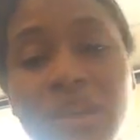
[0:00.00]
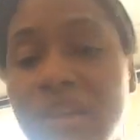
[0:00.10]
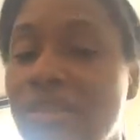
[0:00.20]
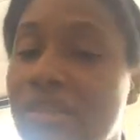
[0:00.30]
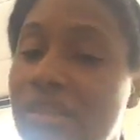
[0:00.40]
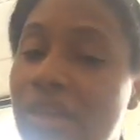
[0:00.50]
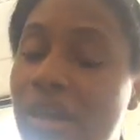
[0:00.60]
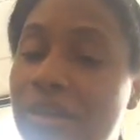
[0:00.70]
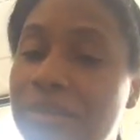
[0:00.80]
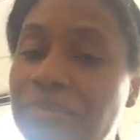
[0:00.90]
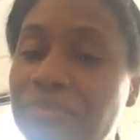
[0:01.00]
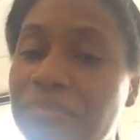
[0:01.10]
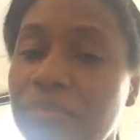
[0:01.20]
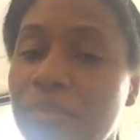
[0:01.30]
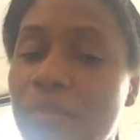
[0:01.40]
And this is kind of
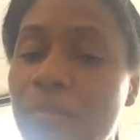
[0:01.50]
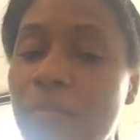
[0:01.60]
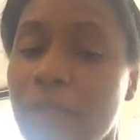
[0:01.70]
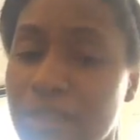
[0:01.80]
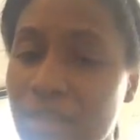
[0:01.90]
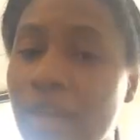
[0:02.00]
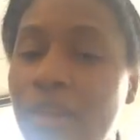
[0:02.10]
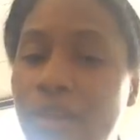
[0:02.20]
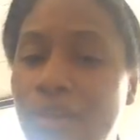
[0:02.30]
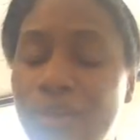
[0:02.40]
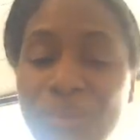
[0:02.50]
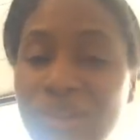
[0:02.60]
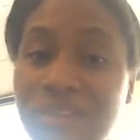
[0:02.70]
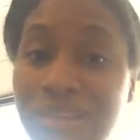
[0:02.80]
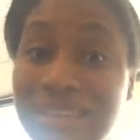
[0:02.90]
standalone. It
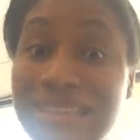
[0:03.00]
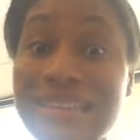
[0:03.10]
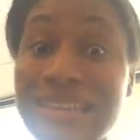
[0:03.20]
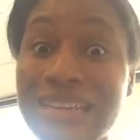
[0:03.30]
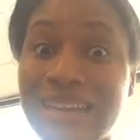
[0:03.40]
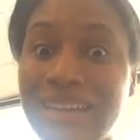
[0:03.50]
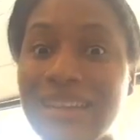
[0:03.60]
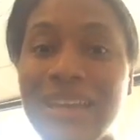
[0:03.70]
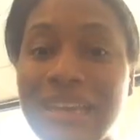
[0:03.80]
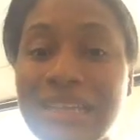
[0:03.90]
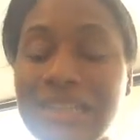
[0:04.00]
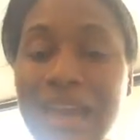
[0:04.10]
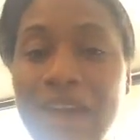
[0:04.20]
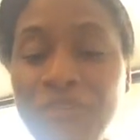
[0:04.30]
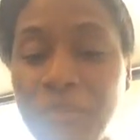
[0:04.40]
really doesn't need anything. It doesn't
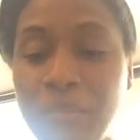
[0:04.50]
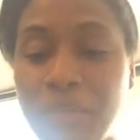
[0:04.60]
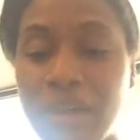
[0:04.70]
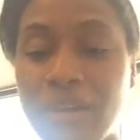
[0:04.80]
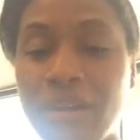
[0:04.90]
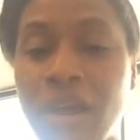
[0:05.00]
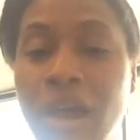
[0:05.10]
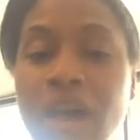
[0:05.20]
have to be paired.